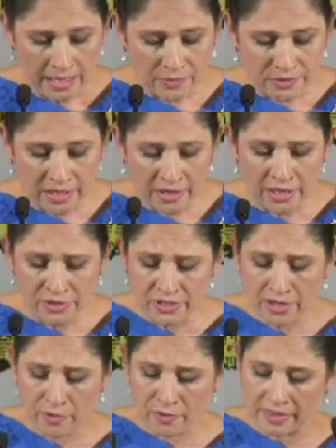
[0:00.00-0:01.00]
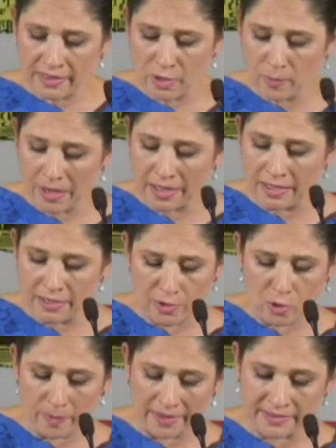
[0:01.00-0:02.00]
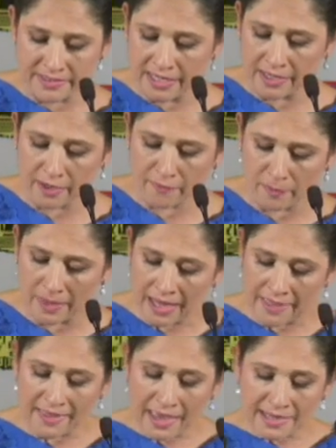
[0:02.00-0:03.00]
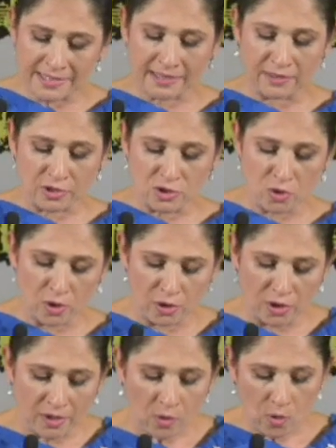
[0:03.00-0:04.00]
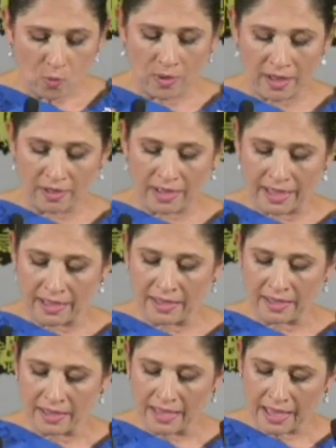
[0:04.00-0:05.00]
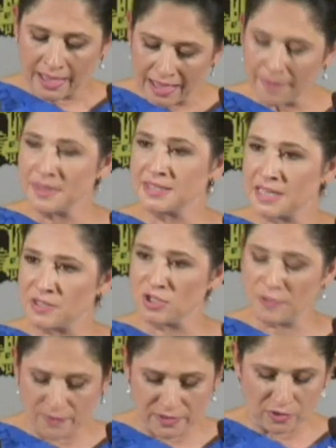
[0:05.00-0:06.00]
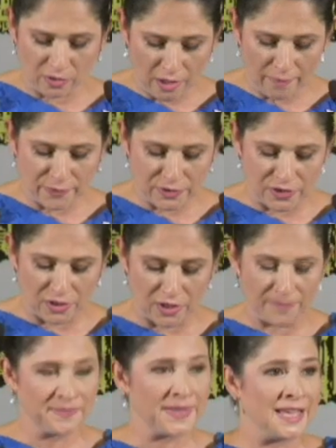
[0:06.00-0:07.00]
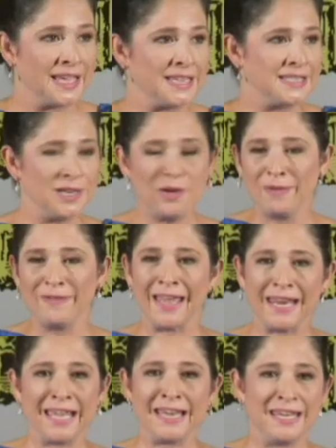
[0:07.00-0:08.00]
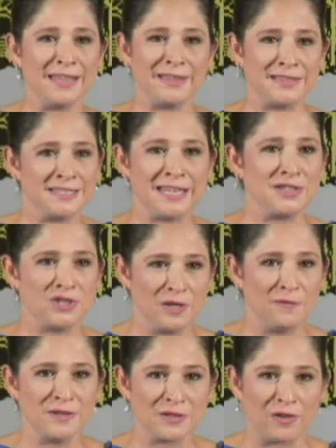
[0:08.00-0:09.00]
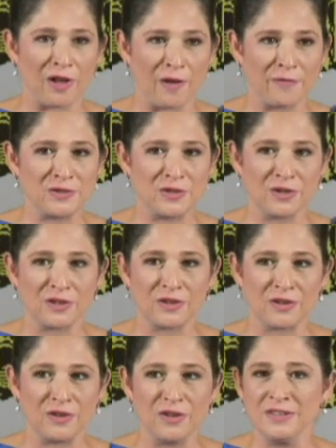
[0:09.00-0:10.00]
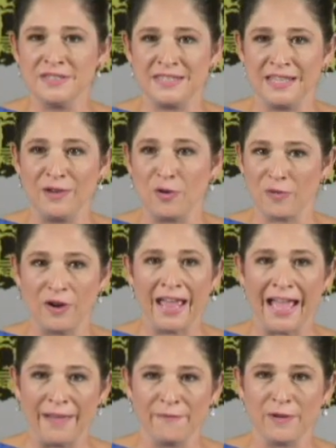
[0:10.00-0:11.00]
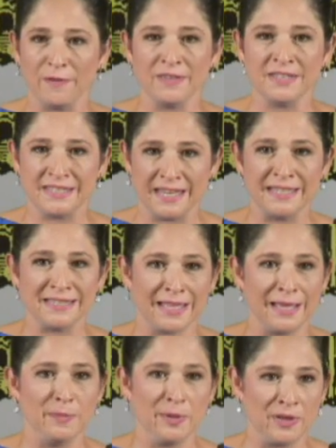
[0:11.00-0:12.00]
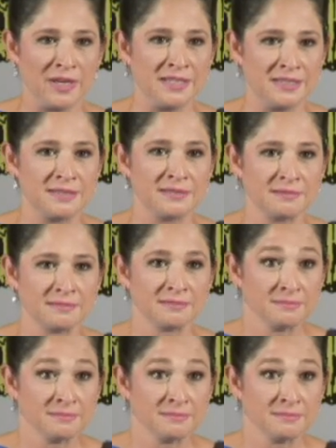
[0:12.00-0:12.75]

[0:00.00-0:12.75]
Now, here's another thing that you probably didn't know about the state government, and that is that the comptroller, while I am the state's chief fiscal officer, did you have any idea that the state's chief fiscal officer couldn't see over half of the state's liabilities?